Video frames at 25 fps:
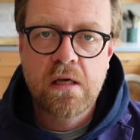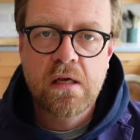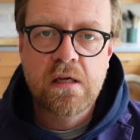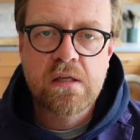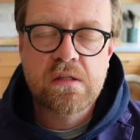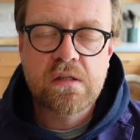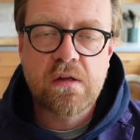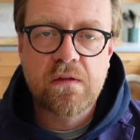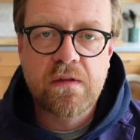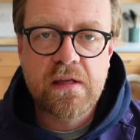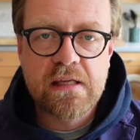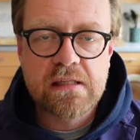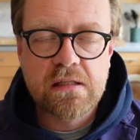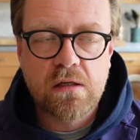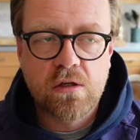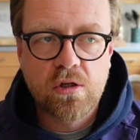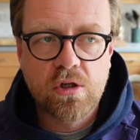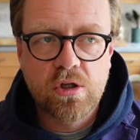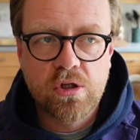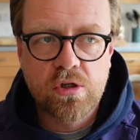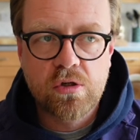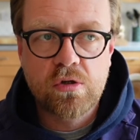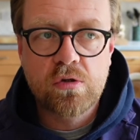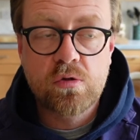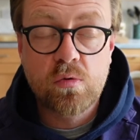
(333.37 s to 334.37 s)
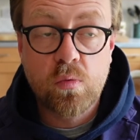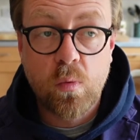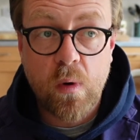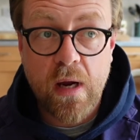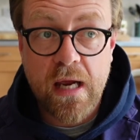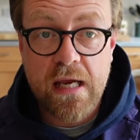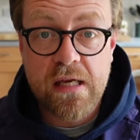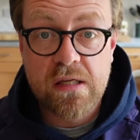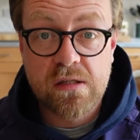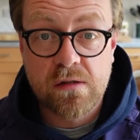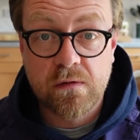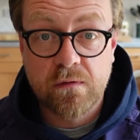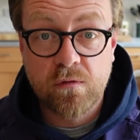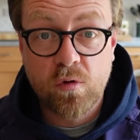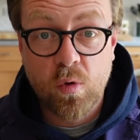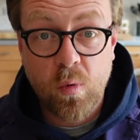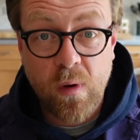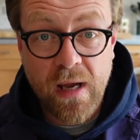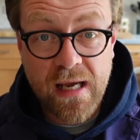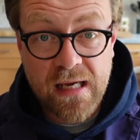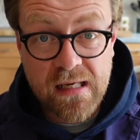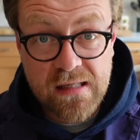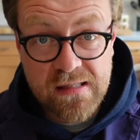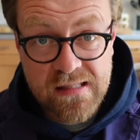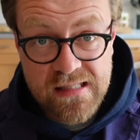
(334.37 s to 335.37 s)
So these are good ways of
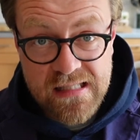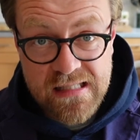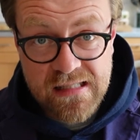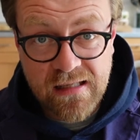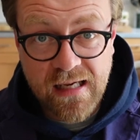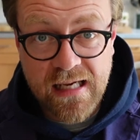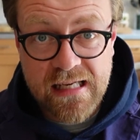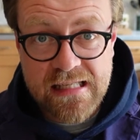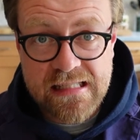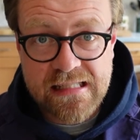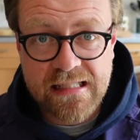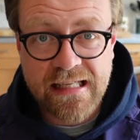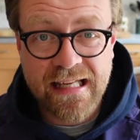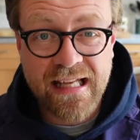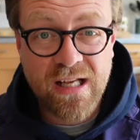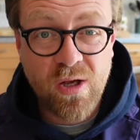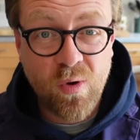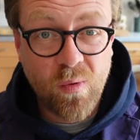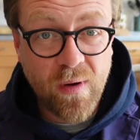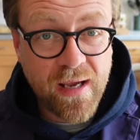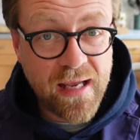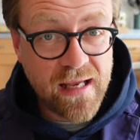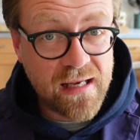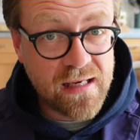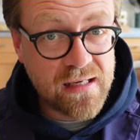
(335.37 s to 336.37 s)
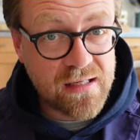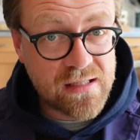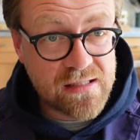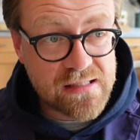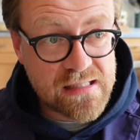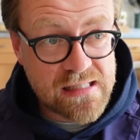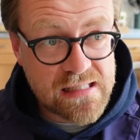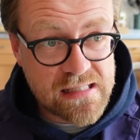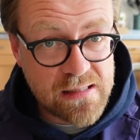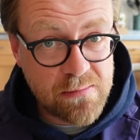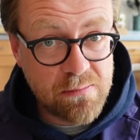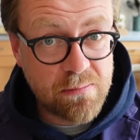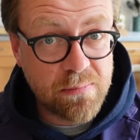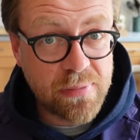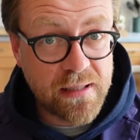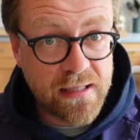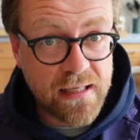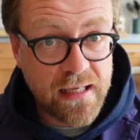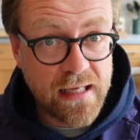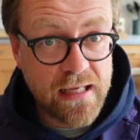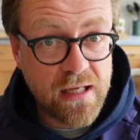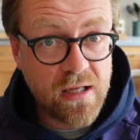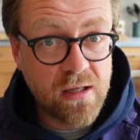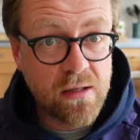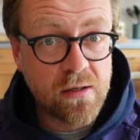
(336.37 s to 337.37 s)
quite concisely, quite
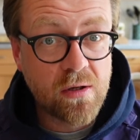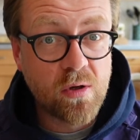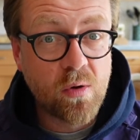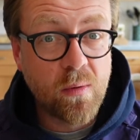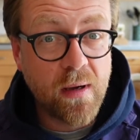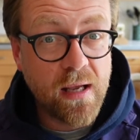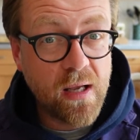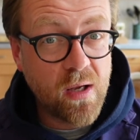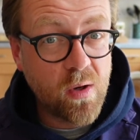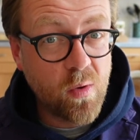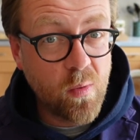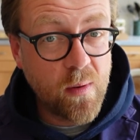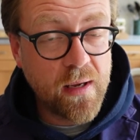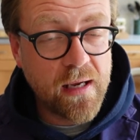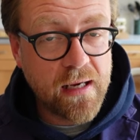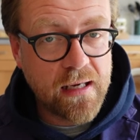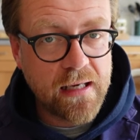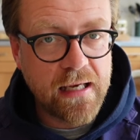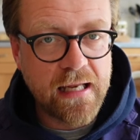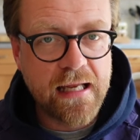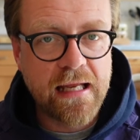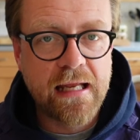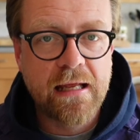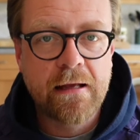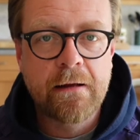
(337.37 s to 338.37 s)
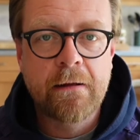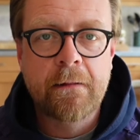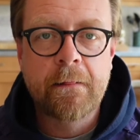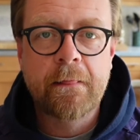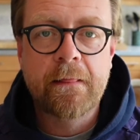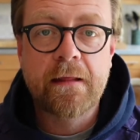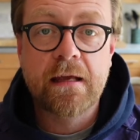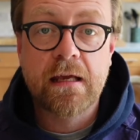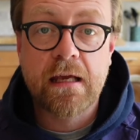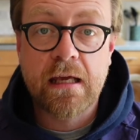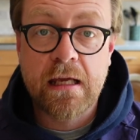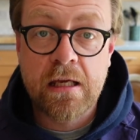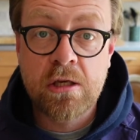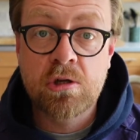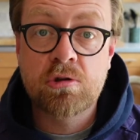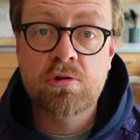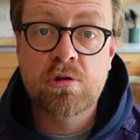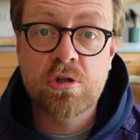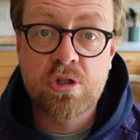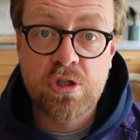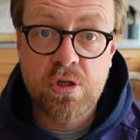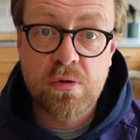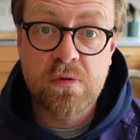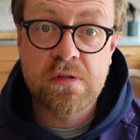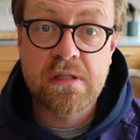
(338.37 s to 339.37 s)
simply, quite quickly
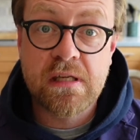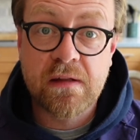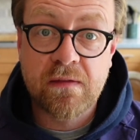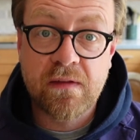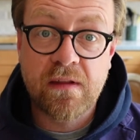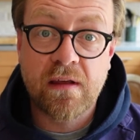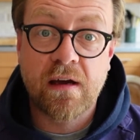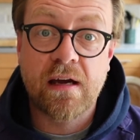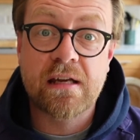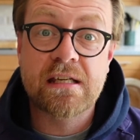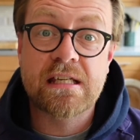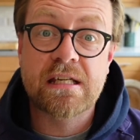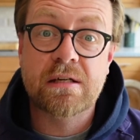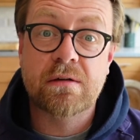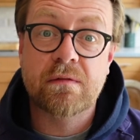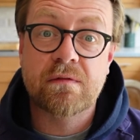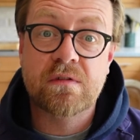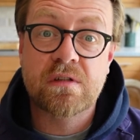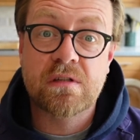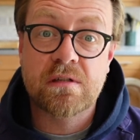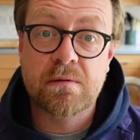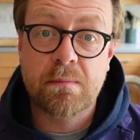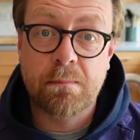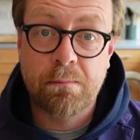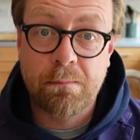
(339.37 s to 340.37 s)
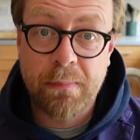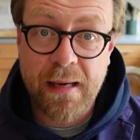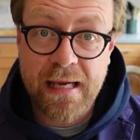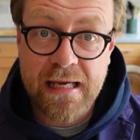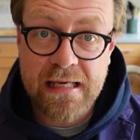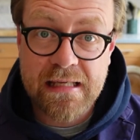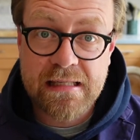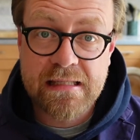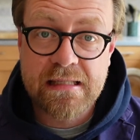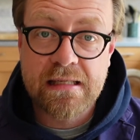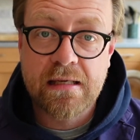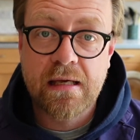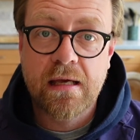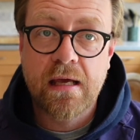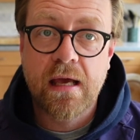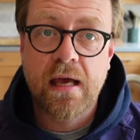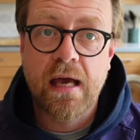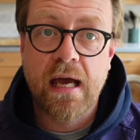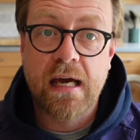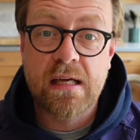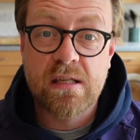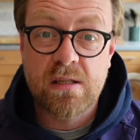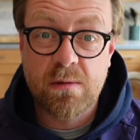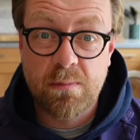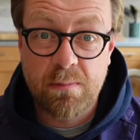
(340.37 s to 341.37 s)
introducing the idea of debate
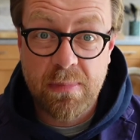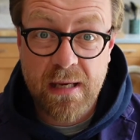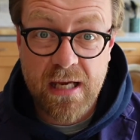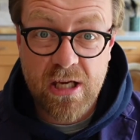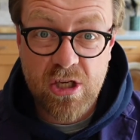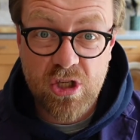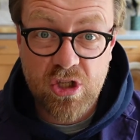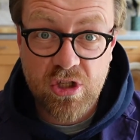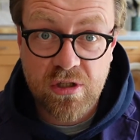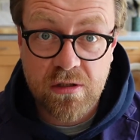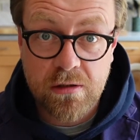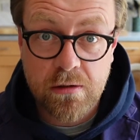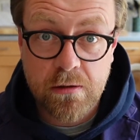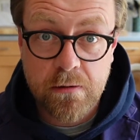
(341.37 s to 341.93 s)
and opinion.